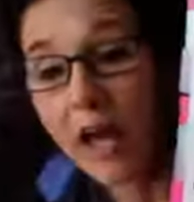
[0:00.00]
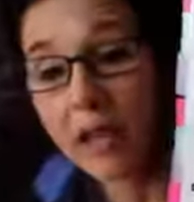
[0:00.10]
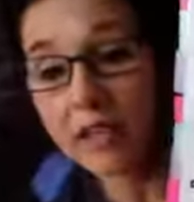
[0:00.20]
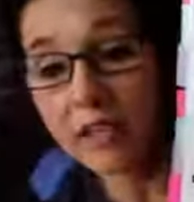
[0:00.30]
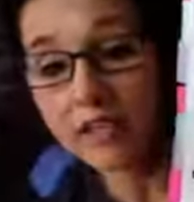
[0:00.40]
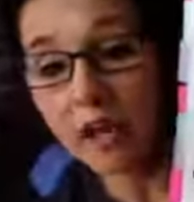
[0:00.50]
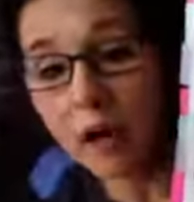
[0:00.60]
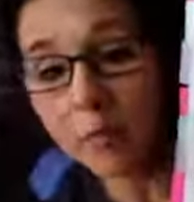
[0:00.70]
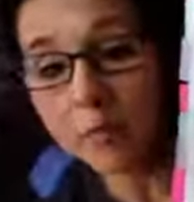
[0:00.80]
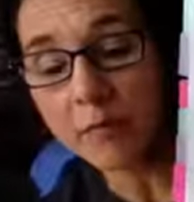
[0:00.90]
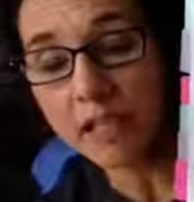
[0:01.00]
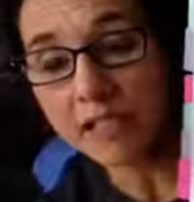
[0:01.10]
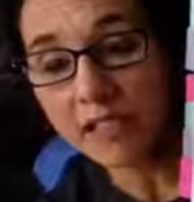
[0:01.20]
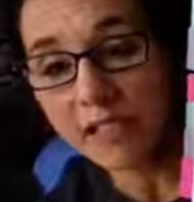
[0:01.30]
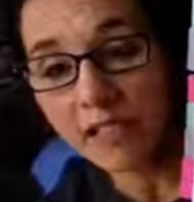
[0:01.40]
and this helps me
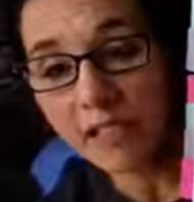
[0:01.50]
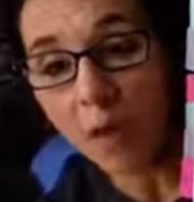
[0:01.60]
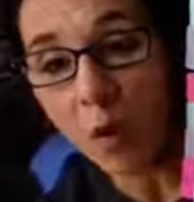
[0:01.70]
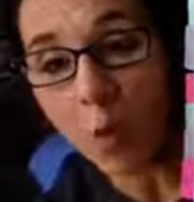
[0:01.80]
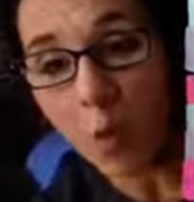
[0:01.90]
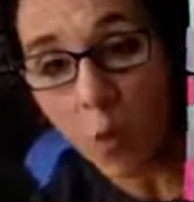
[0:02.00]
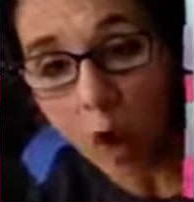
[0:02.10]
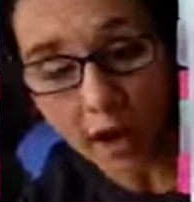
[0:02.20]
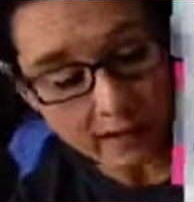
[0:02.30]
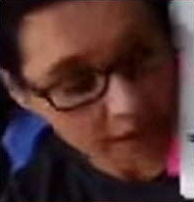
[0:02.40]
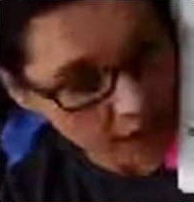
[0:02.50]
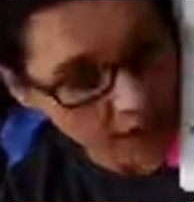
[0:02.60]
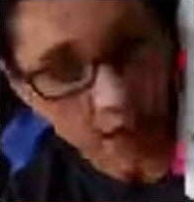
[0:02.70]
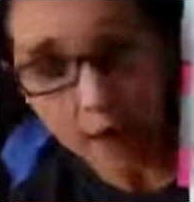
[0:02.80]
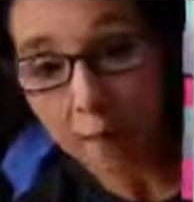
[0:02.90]
see what
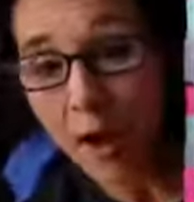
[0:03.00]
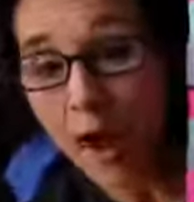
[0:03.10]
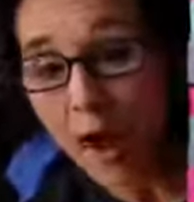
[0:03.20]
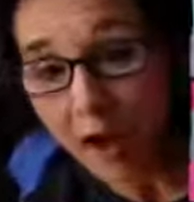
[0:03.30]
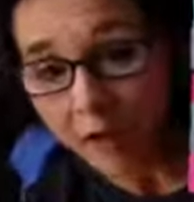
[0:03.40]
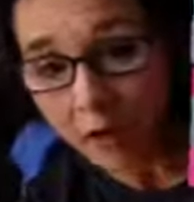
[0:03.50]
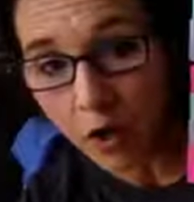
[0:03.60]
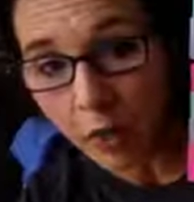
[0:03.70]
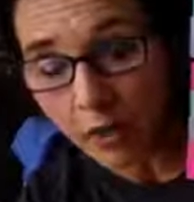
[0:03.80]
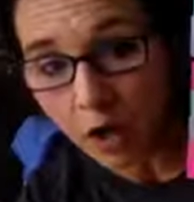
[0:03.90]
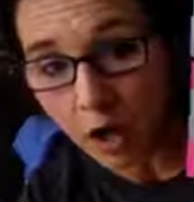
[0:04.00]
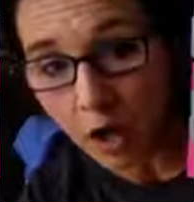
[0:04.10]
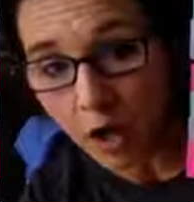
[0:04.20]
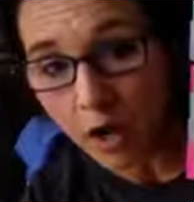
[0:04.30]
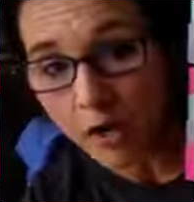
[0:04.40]
I have going
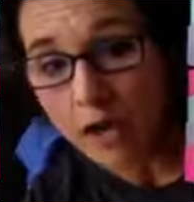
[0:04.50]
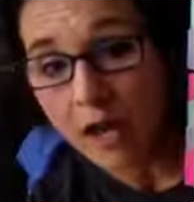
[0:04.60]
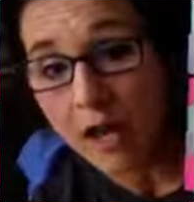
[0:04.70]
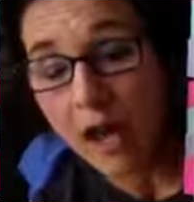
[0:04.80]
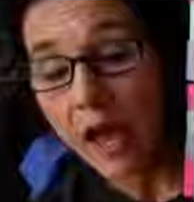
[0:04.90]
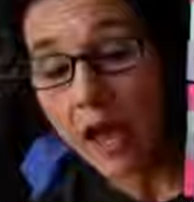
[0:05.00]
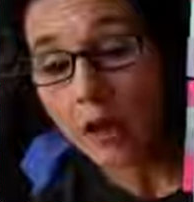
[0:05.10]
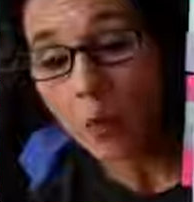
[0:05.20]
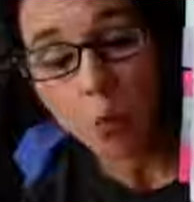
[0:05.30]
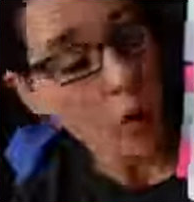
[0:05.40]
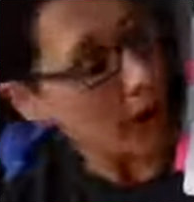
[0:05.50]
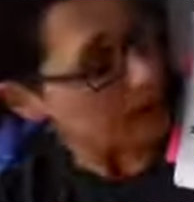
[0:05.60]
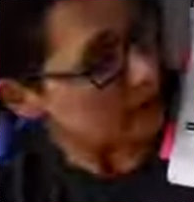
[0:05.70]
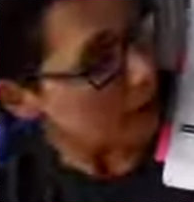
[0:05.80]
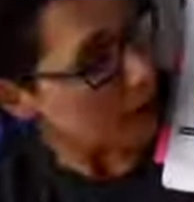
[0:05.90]
on and
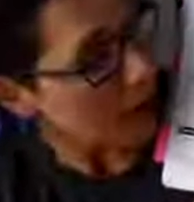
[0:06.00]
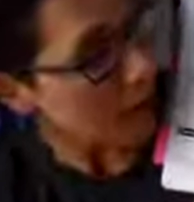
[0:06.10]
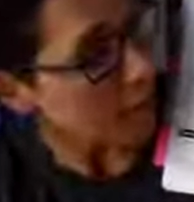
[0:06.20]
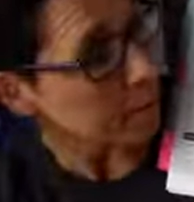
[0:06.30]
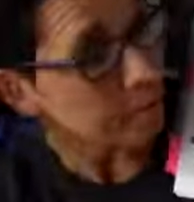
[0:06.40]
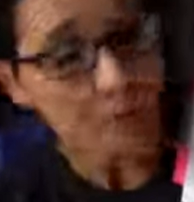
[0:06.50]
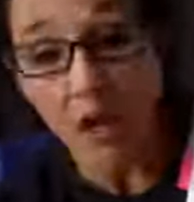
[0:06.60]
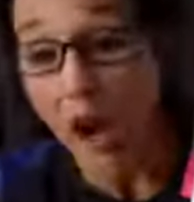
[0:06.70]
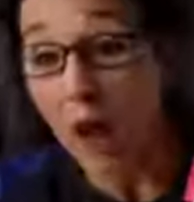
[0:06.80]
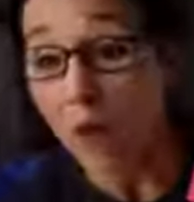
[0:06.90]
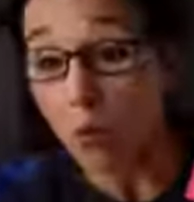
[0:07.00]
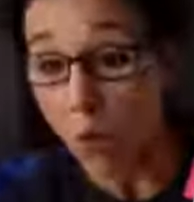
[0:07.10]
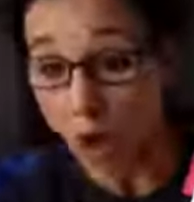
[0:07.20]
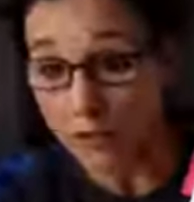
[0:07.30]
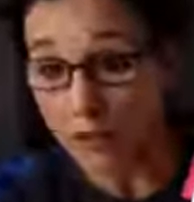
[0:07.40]
what I
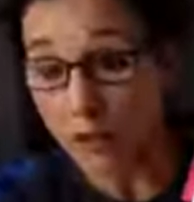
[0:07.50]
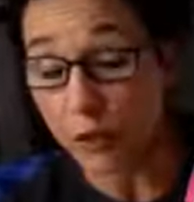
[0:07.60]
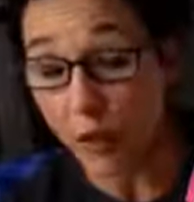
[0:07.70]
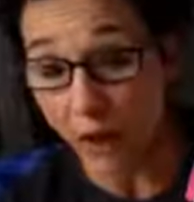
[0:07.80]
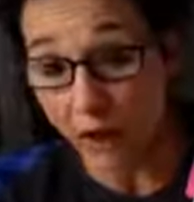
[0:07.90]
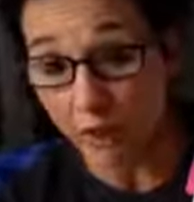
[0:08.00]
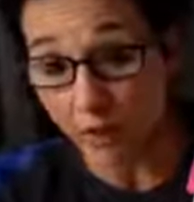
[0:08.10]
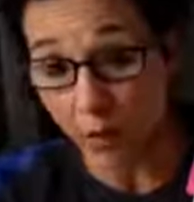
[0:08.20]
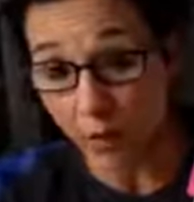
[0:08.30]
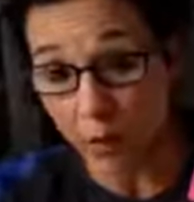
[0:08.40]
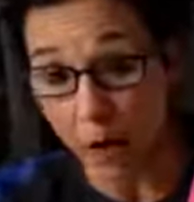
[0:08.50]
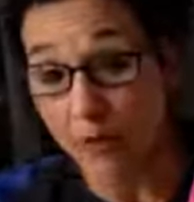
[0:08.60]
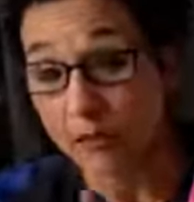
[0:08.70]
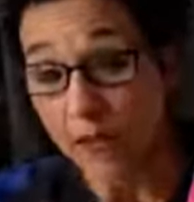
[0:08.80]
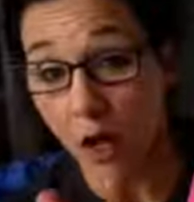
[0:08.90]
want to have going on.
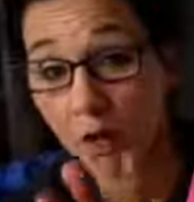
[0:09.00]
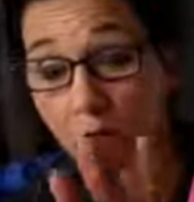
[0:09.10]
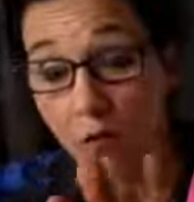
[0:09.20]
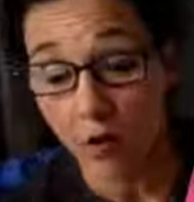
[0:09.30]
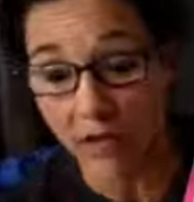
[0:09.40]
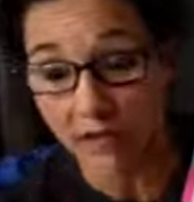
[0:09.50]
So, for